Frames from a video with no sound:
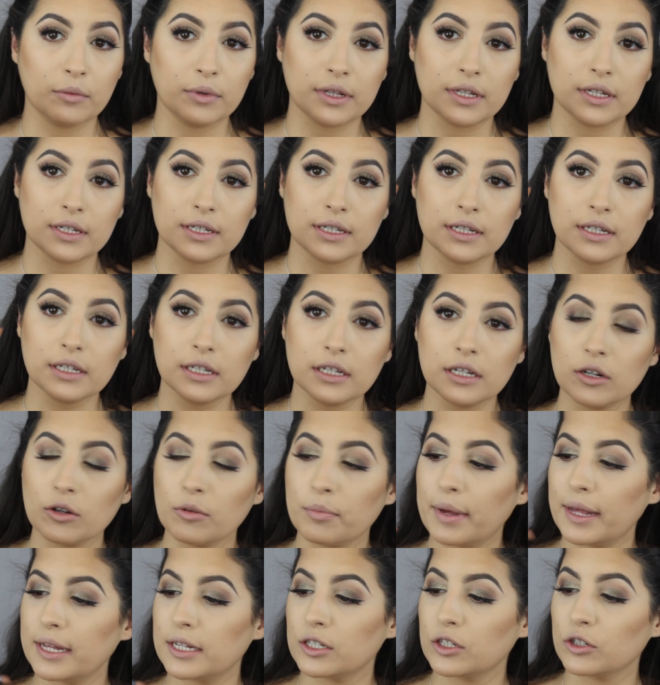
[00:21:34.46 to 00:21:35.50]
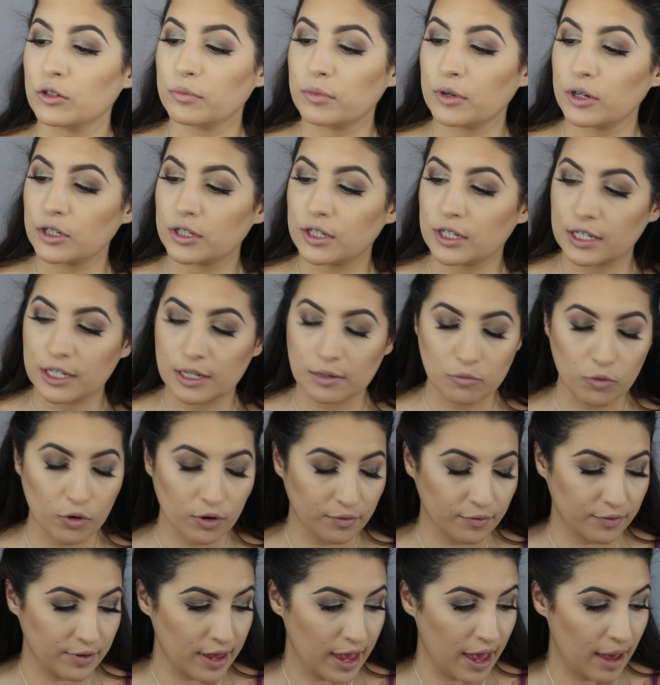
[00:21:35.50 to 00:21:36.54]
with this little pencil brush, this is the
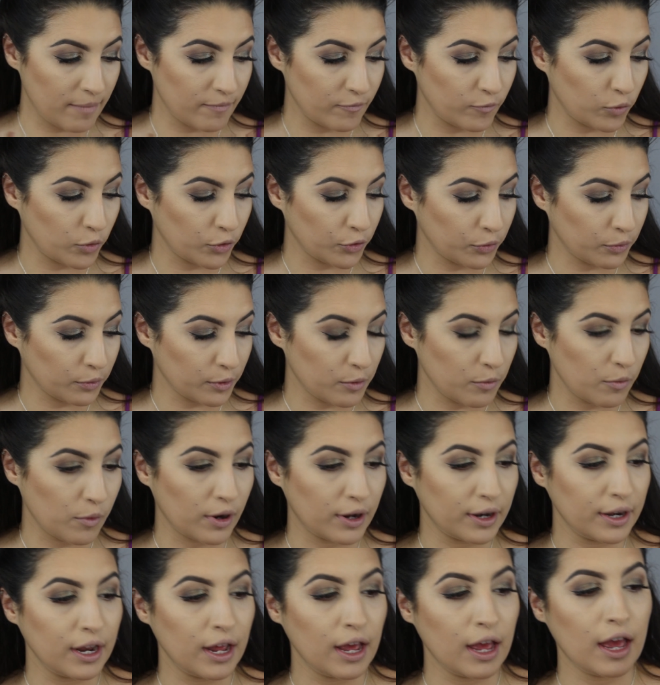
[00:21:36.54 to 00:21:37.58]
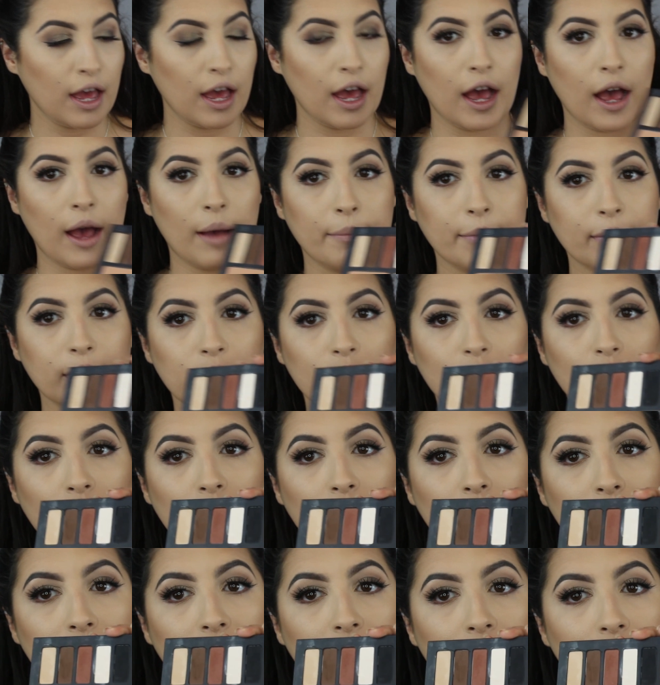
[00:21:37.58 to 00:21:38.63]
Morphe M431, I'm gonna
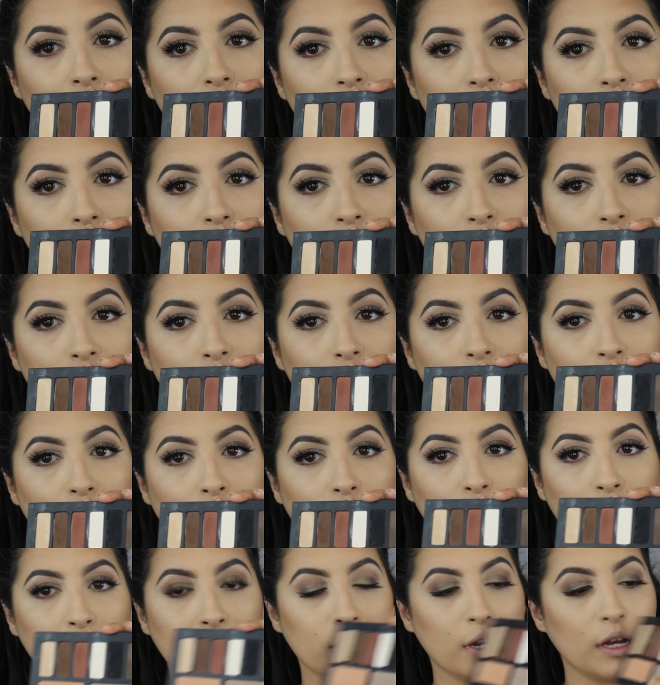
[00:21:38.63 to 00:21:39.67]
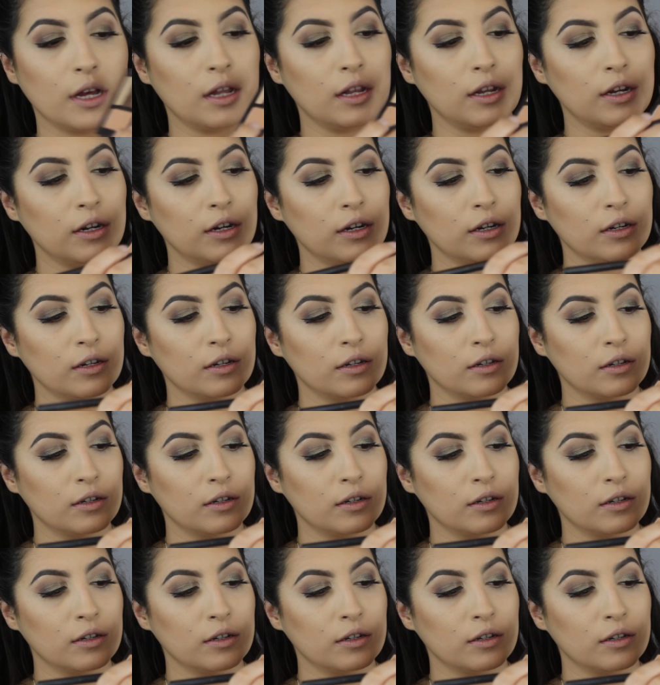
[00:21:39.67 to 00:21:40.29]
go into the taupe color